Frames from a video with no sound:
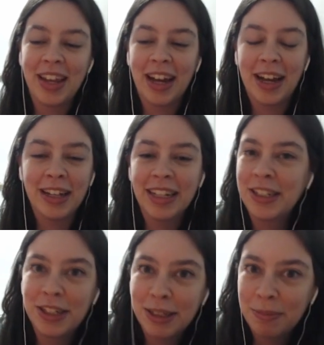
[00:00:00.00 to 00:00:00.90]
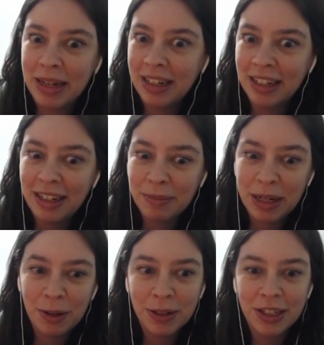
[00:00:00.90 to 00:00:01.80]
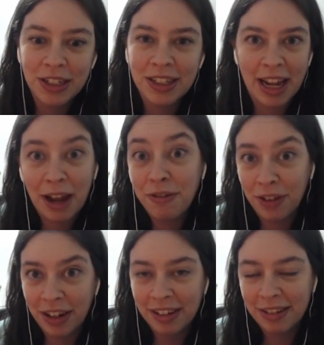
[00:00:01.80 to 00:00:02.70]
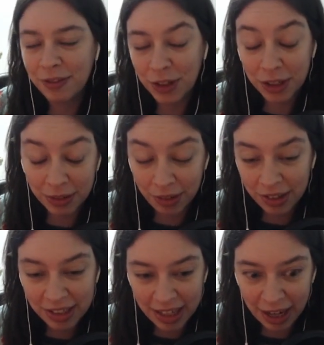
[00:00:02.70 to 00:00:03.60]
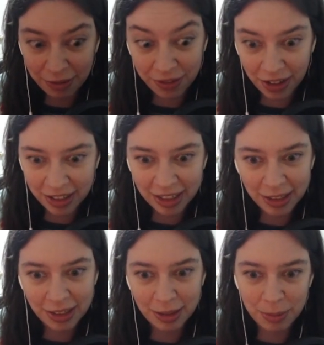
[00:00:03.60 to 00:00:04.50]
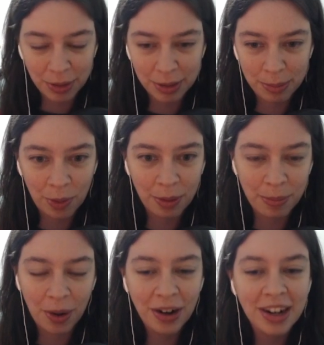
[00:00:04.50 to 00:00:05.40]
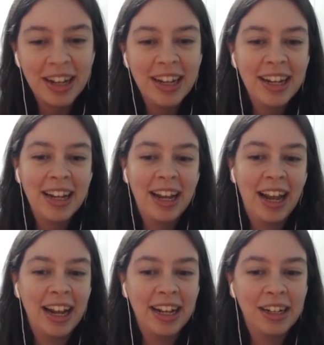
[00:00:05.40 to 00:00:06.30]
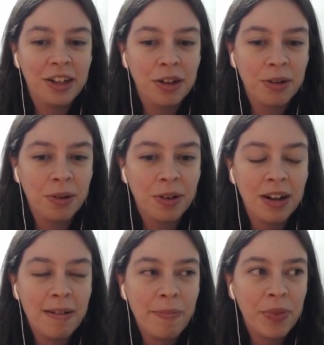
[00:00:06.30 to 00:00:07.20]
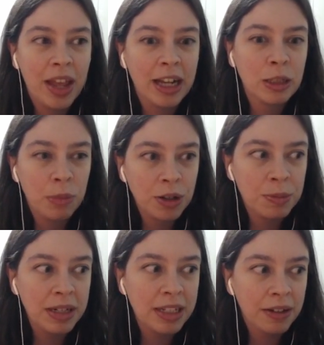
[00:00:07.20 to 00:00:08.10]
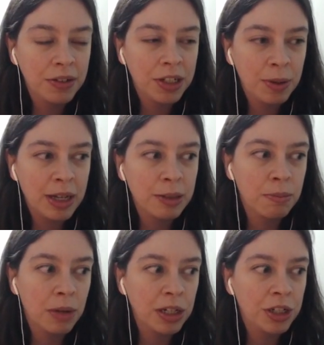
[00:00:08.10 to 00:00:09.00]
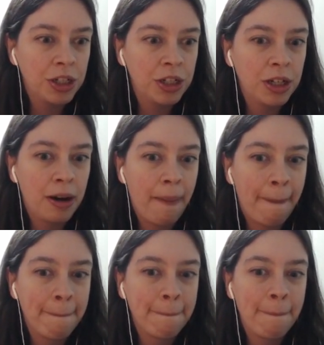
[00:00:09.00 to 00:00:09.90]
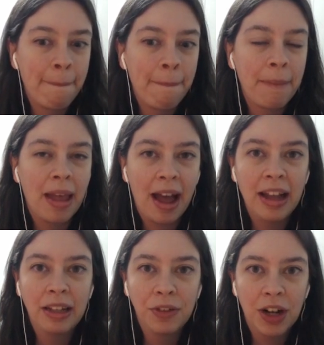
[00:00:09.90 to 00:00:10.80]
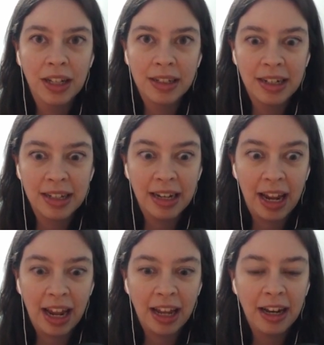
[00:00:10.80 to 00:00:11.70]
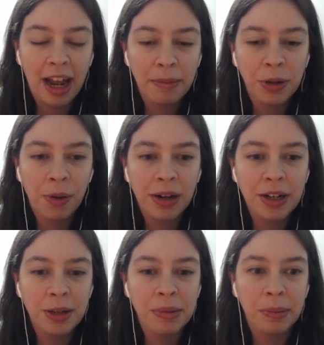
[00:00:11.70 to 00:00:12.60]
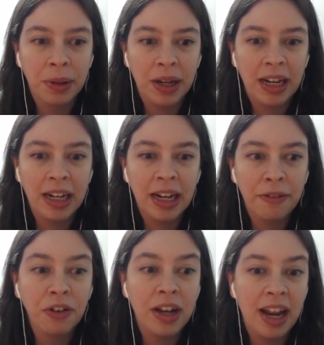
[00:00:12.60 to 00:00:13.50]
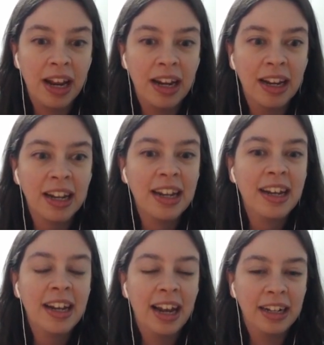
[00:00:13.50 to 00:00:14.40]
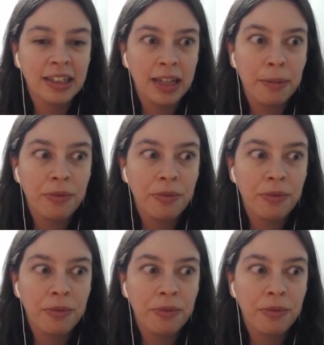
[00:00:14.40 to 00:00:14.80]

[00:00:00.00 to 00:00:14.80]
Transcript: that's just mainly my goal, is just to have fun. First of all, is to have fun. That's the most important part. And to expose myself to as much high level content as I can. I'm going to be playing every day except